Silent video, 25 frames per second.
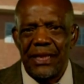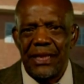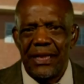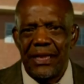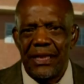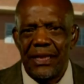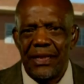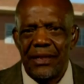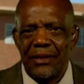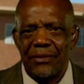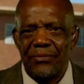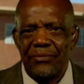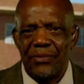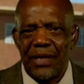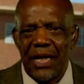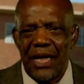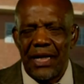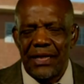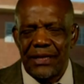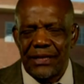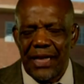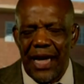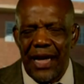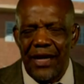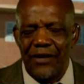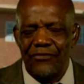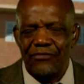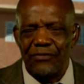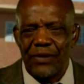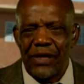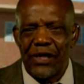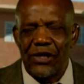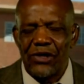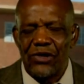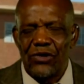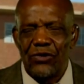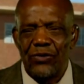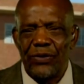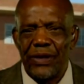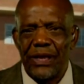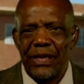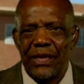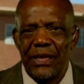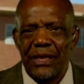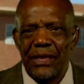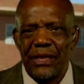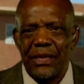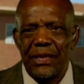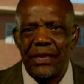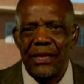as I've been
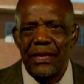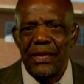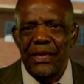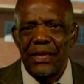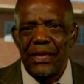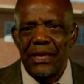doing,